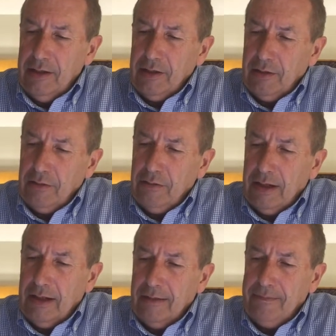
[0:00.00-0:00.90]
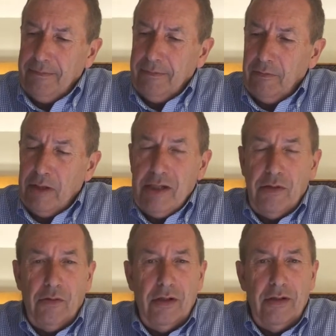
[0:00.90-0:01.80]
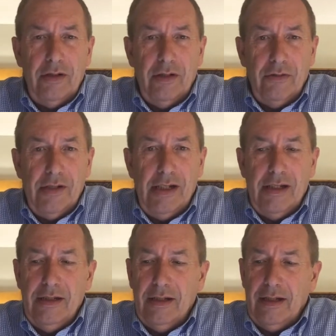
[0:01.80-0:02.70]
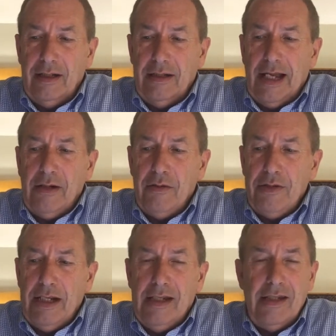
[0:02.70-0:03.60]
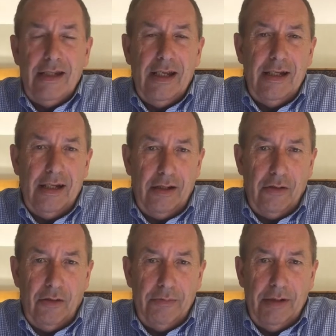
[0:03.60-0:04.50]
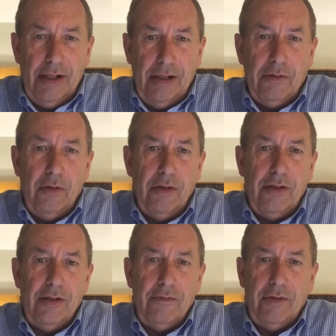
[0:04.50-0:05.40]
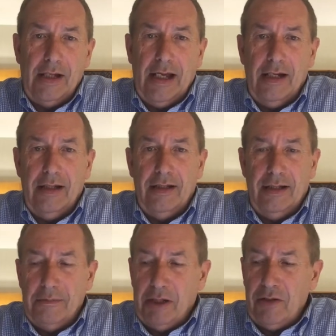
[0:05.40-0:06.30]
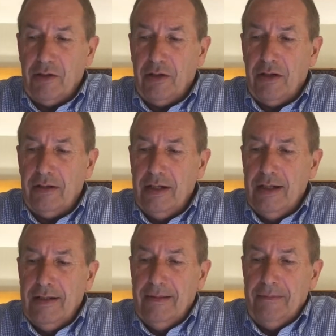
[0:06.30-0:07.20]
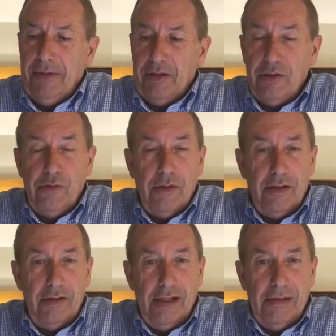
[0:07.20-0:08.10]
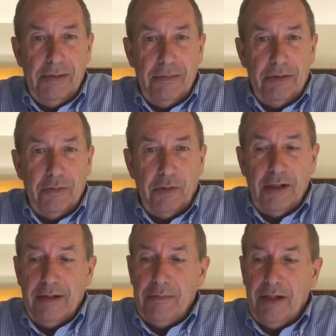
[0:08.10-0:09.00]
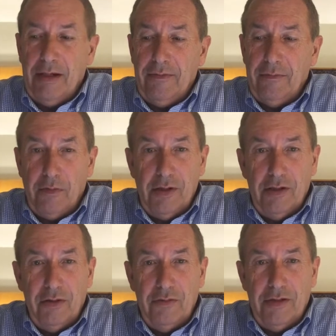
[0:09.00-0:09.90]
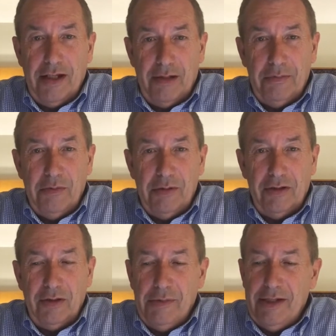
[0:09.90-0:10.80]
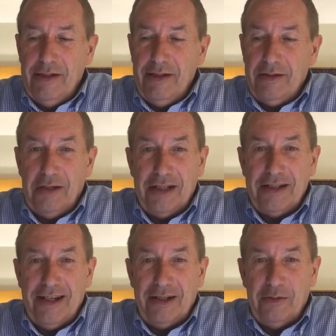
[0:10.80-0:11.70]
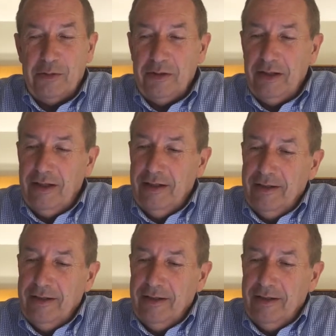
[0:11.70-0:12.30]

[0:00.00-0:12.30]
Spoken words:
So once the order goes in, that goes to ACN at our corporate headquarters for Canada in Montreal. There's 280 people that work up there for you to help you build your business, so that's kind of cool.